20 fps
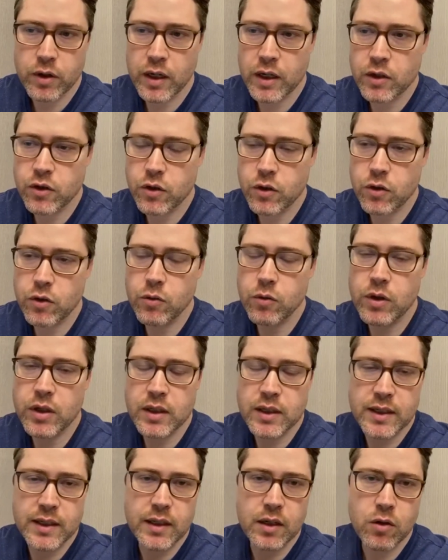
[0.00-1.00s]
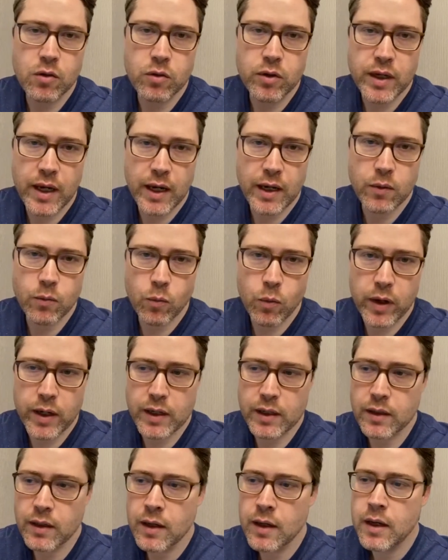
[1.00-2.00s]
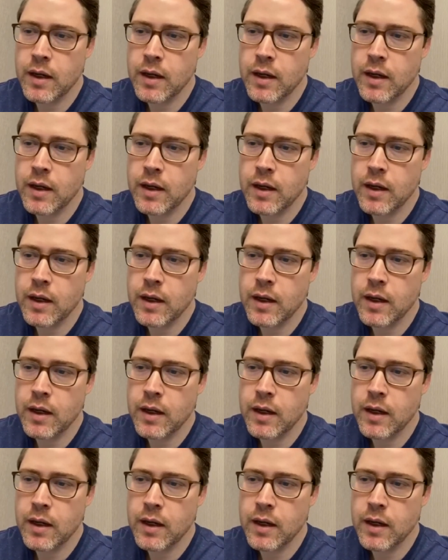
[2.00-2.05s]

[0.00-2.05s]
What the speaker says: And so you can still gain weight